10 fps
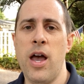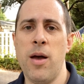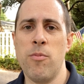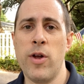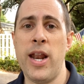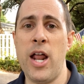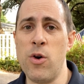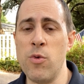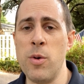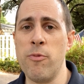rent out a
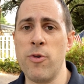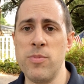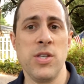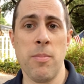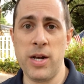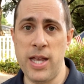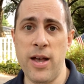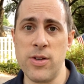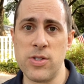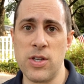room from somebody
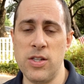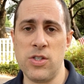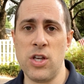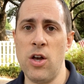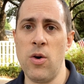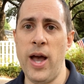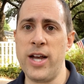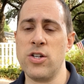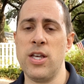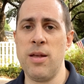else. And so
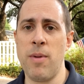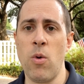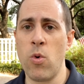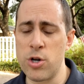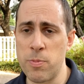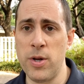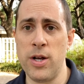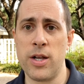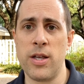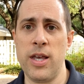actually in my
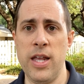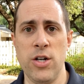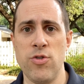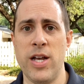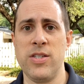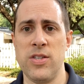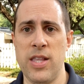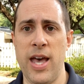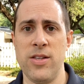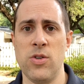workbook, it addresses
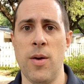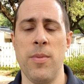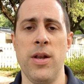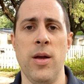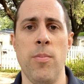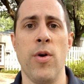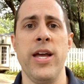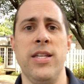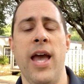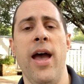that. So I'm going to
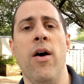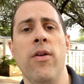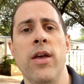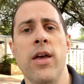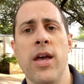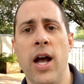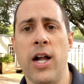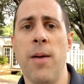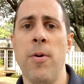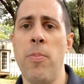break down a
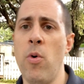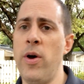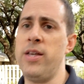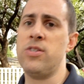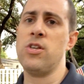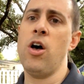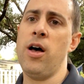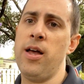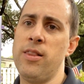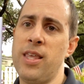couple points
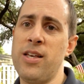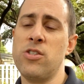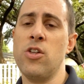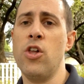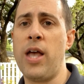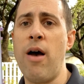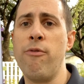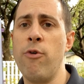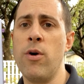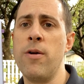on things to look out
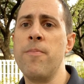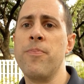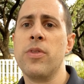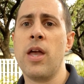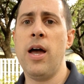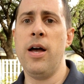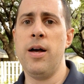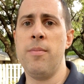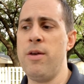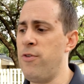for
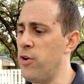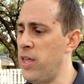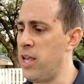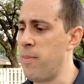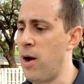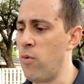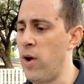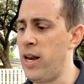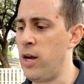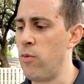if you're thinking about
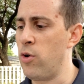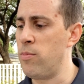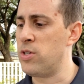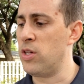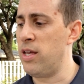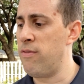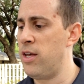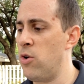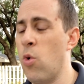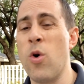renting a room to live
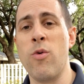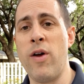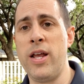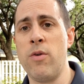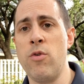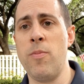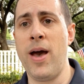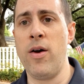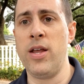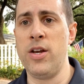in or renting a room
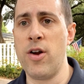out in your